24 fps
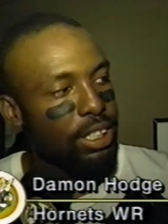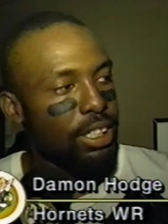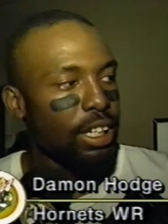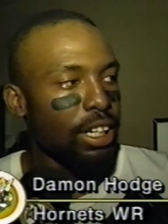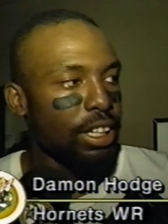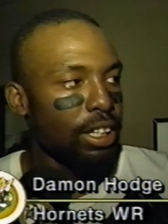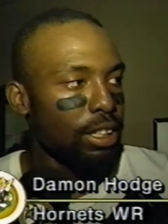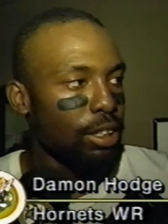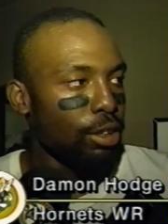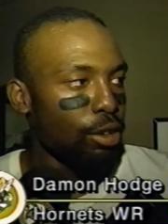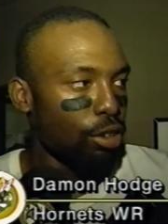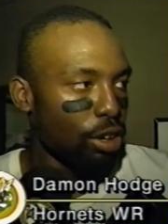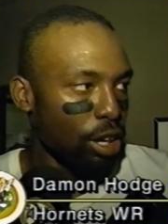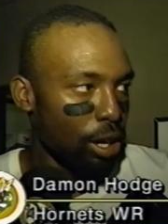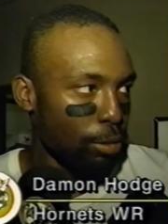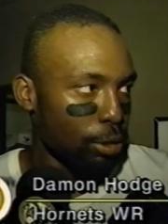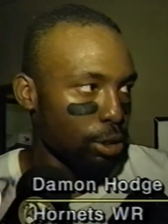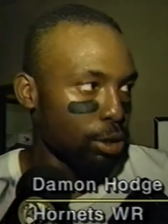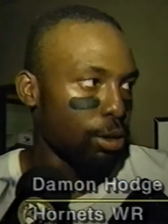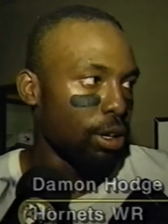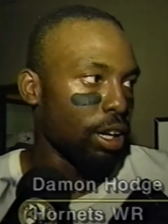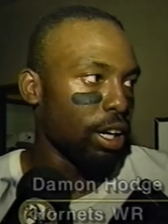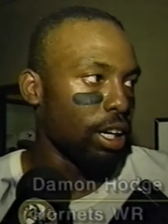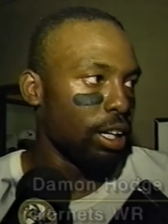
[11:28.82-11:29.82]
run was working a
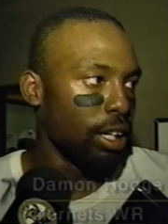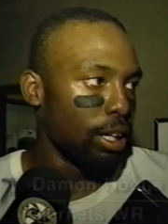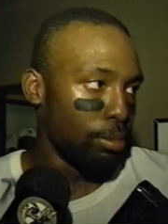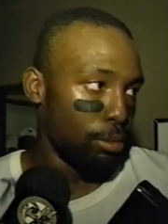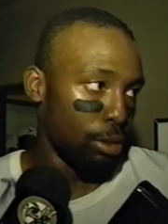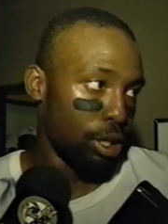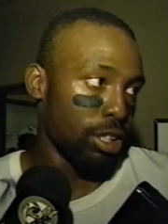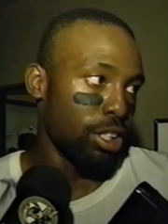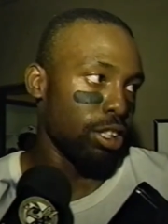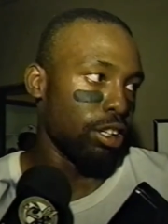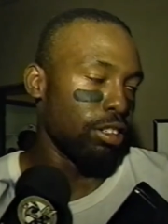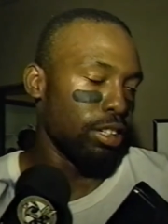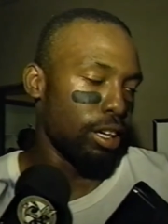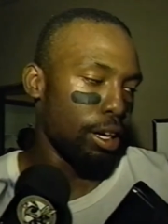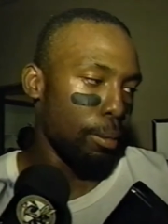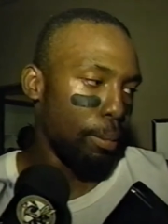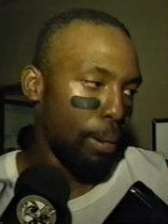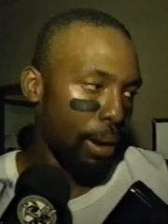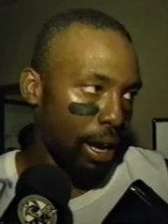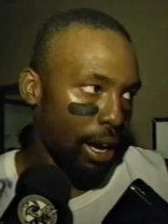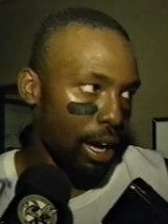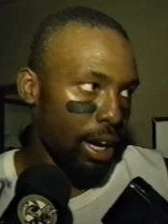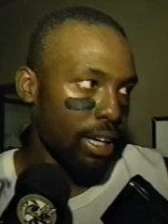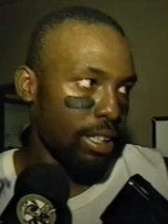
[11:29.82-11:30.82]
little more so than the pass,
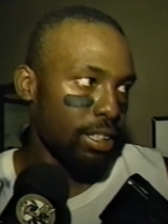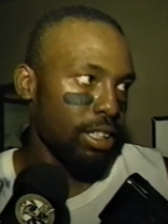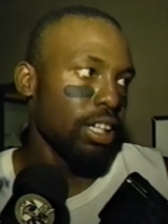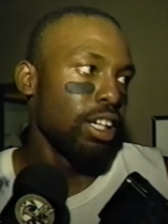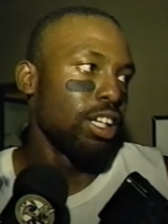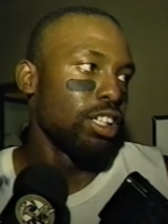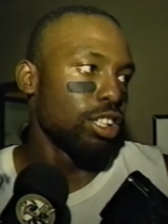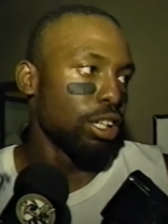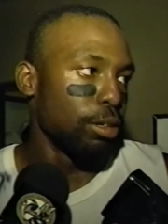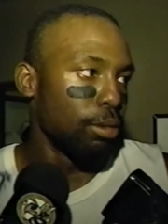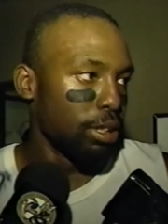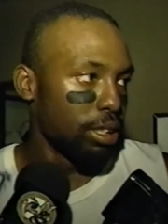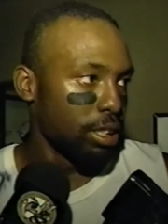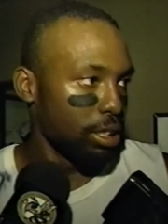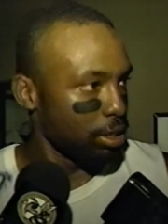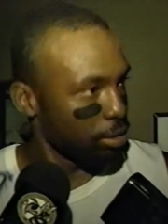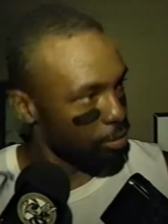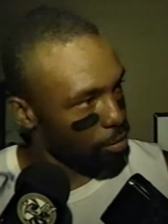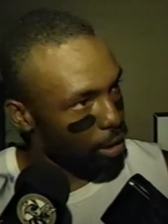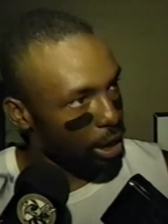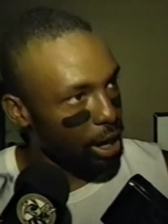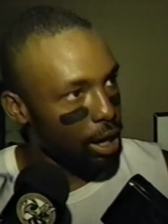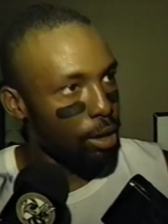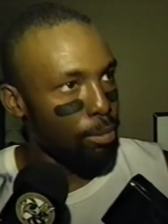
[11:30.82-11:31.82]
so we ran the
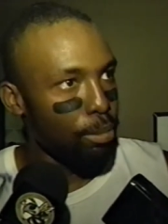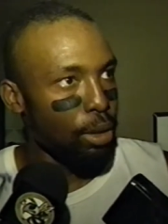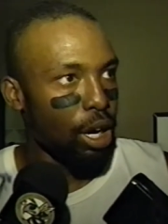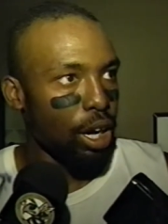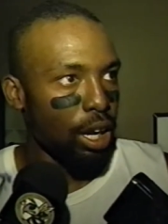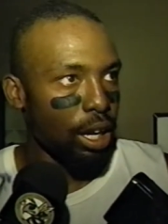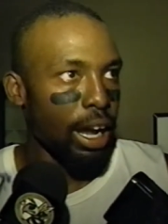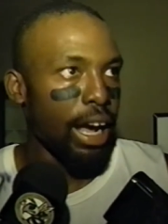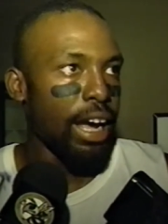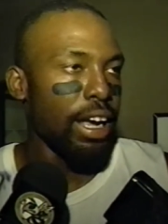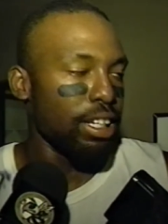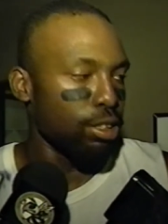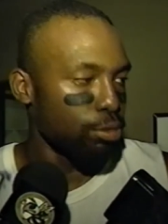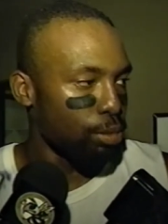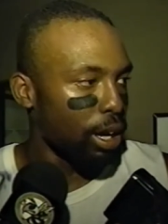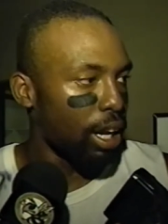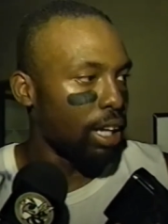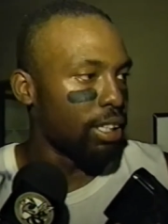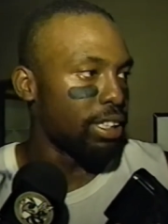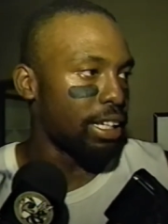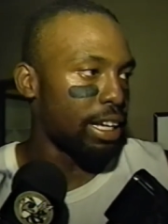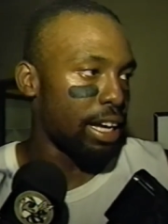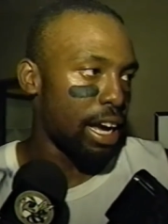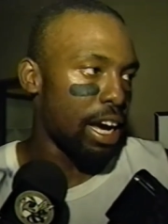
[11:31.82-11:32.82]
ball as well as in
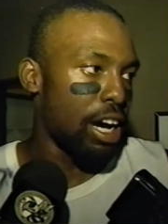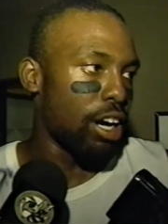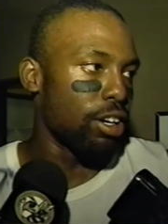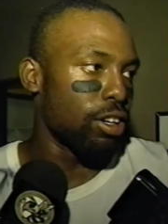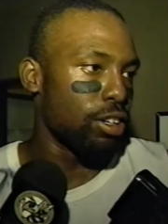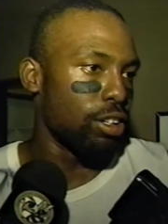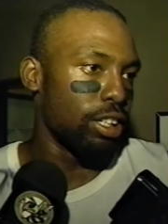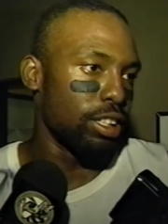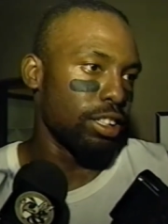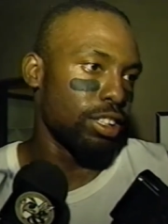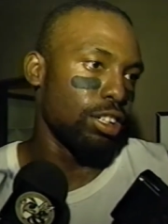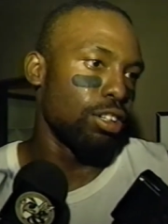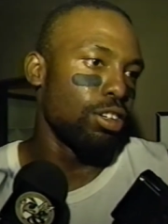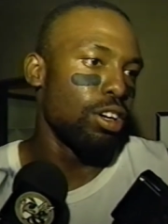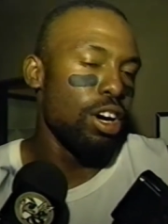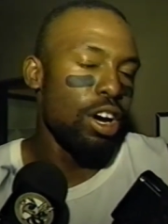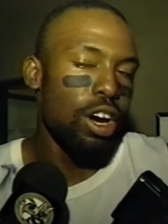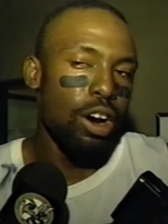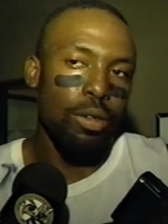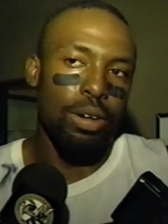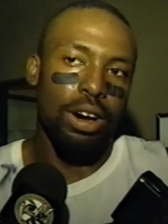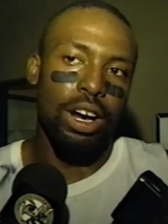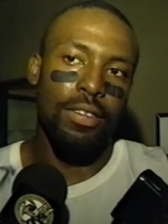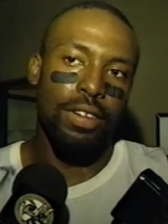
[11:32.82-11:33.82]
Alcorn. So whatever
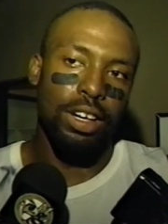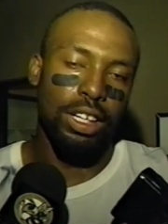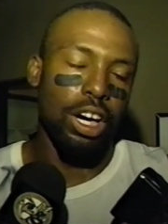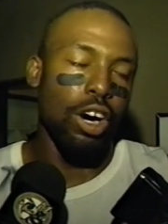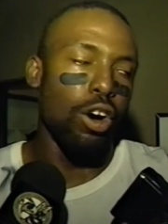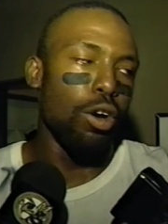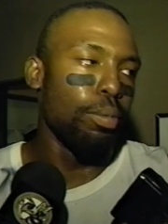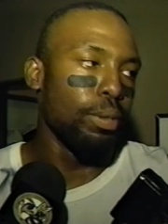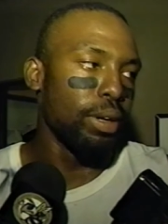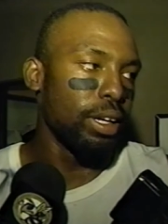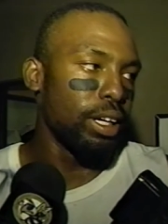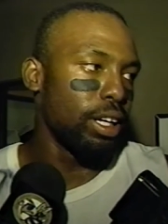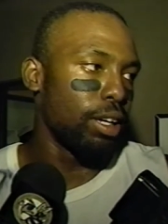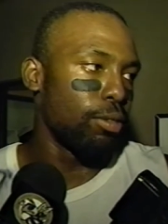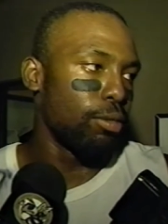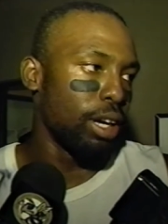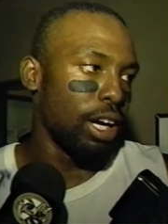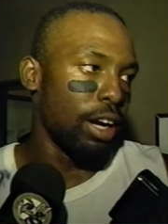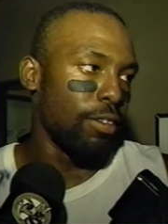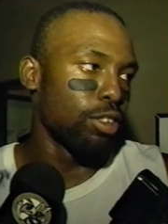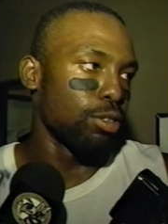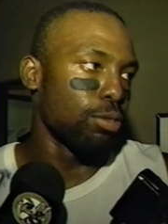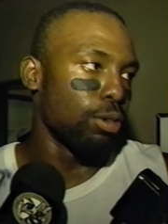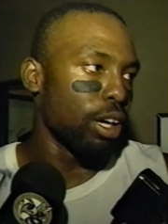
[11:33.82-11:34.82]
open and whatever's working,
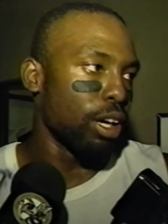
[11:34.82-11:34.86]
that's what